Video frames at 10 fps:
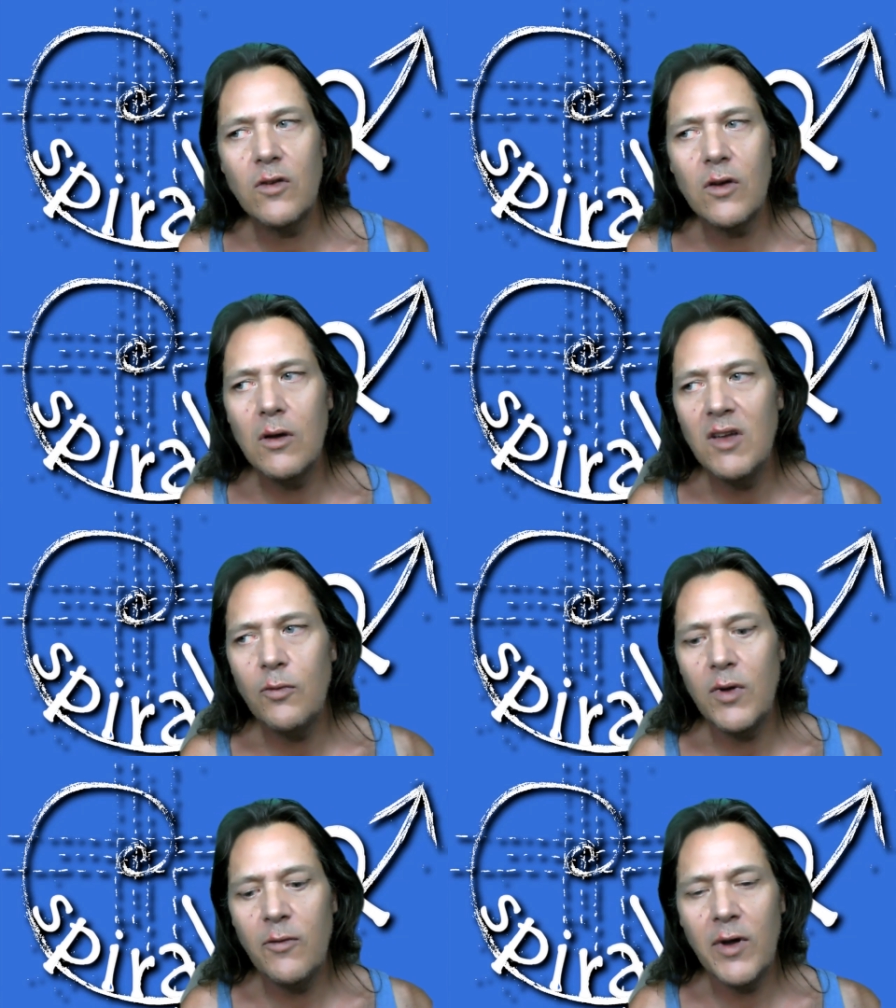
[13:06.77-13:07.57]
So
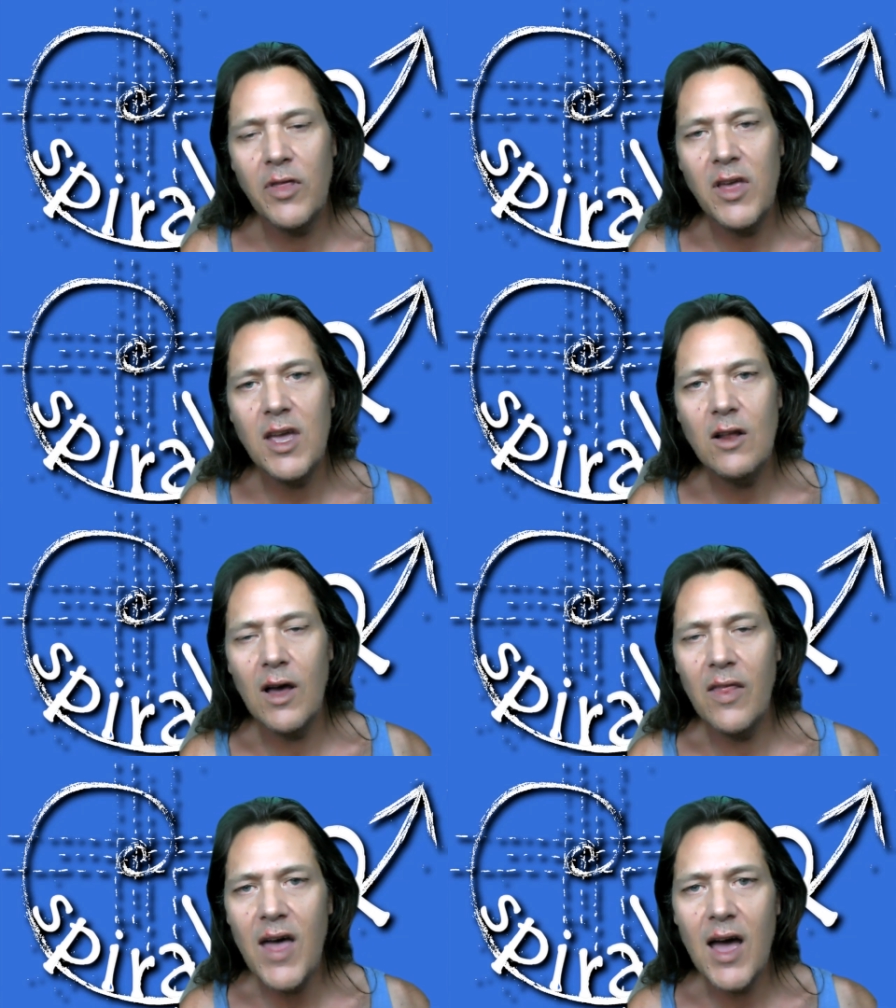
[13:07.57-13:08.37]
if if we're thinking
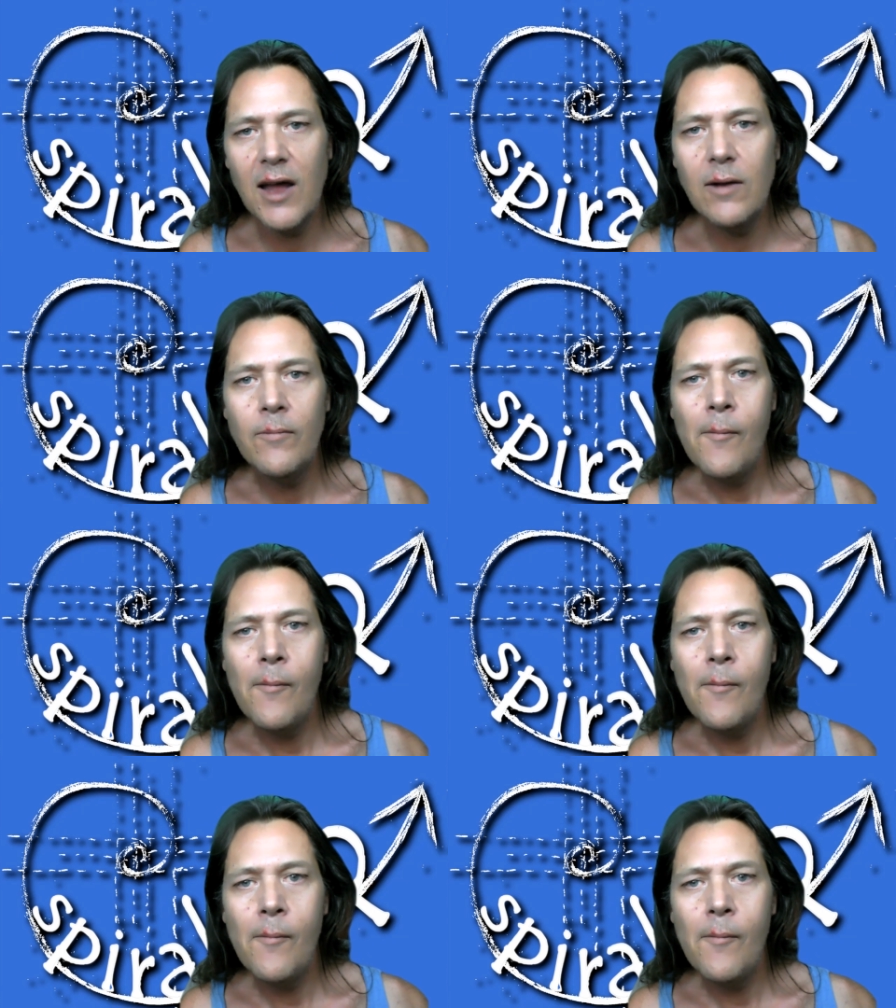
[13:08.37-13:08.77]
like that,